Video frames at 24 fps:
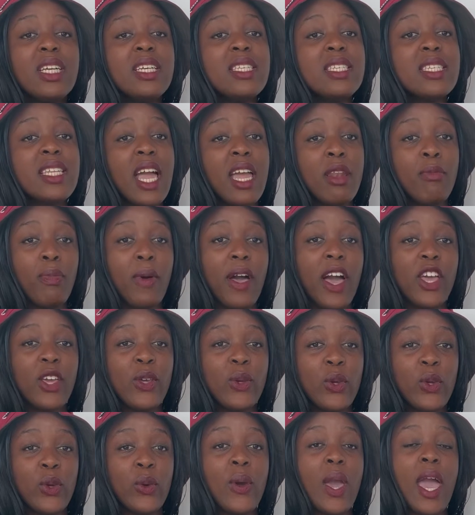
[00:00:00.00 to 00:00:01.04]
stand
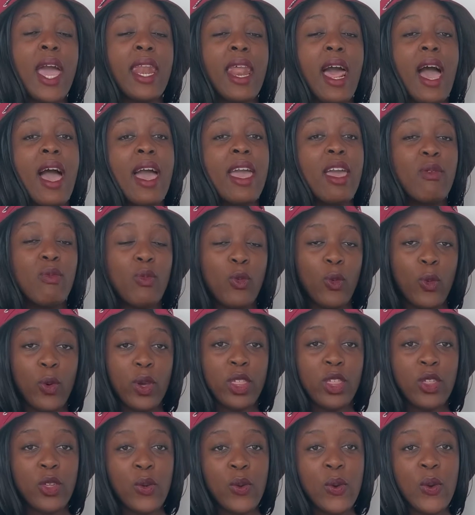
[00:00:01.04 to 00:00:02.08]
by you and I am
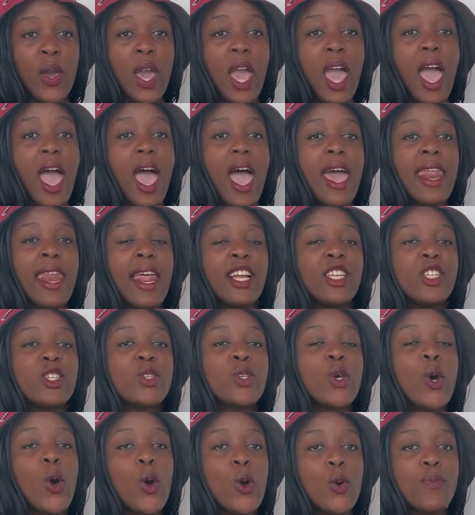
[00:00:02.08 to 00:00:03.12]
with you. And I
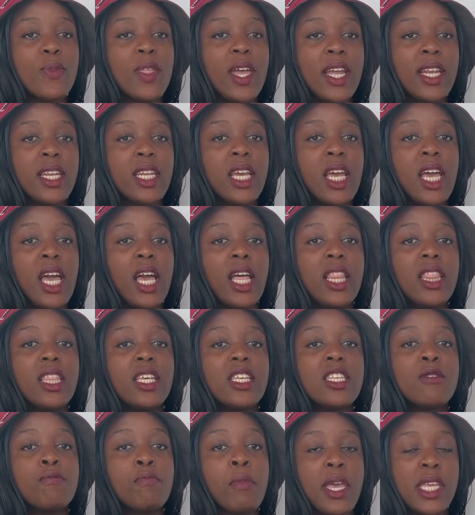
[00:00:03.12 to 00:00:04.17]
just hope that
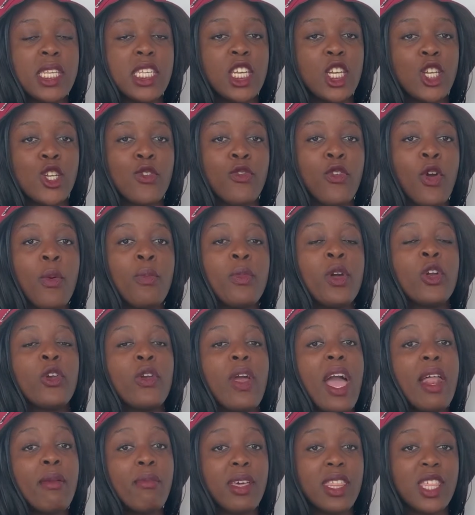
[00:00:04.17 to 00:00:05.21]
this message from a
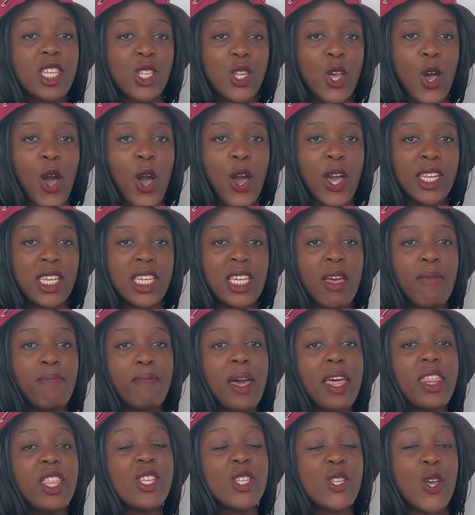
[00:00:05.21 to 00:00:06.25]
grandmother's heart, a
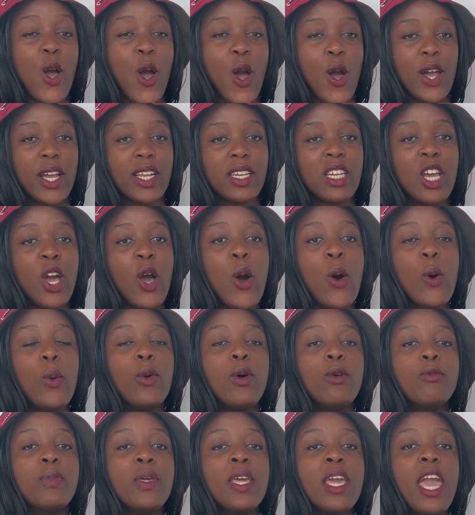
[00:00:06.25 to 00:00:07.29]
mother's heart,
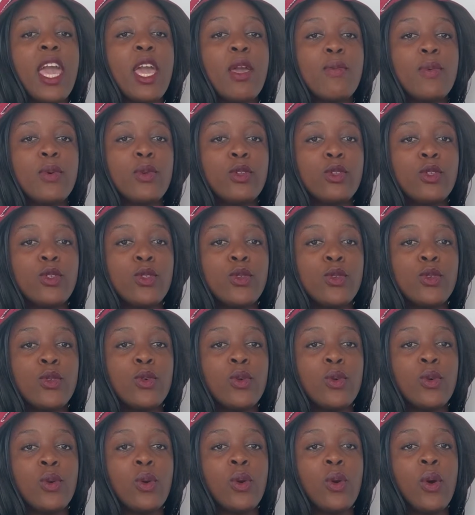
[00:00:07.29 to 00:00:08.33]
will be able
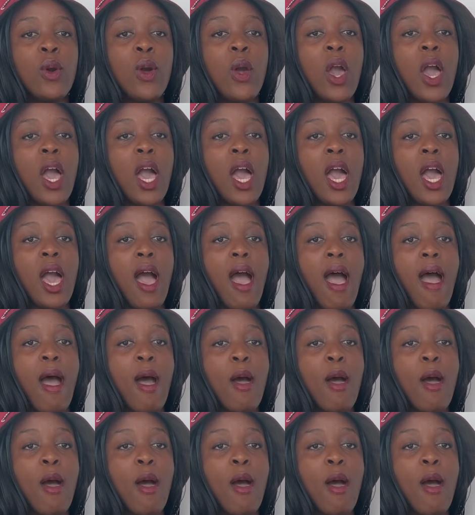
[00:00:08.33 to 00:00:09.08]
to